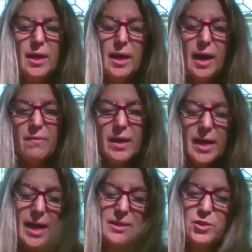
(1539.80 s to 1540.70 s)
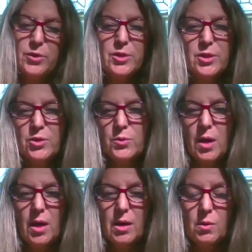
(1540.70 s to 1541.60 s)
And then I asked her to
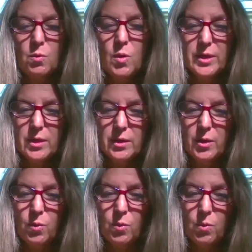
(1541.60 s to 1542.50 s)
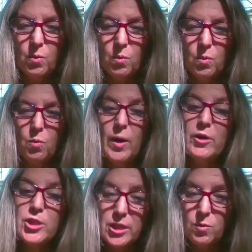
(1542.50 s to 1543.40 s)
draw where
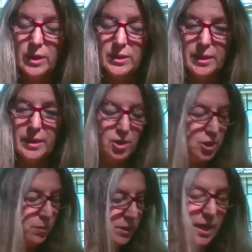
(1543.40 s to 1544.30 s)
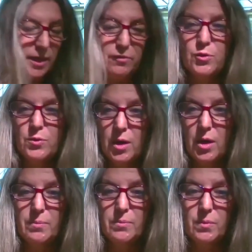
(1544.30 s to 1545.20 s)
she was in it. And she was kind
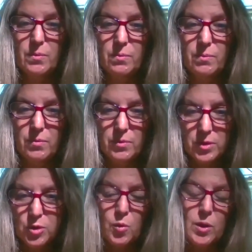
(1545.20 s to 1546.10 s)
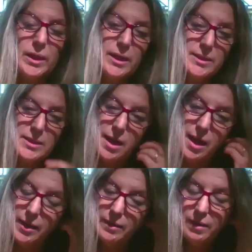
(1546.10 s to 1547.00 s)
of swirling
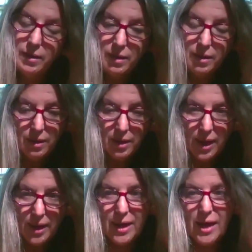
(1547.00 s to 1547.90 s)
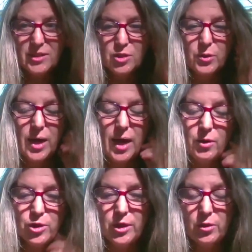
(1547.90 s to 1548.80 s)
inside. And I asked her how
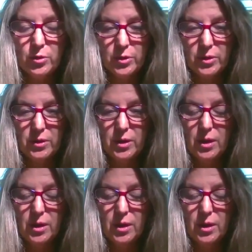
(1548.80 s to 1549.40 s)
she could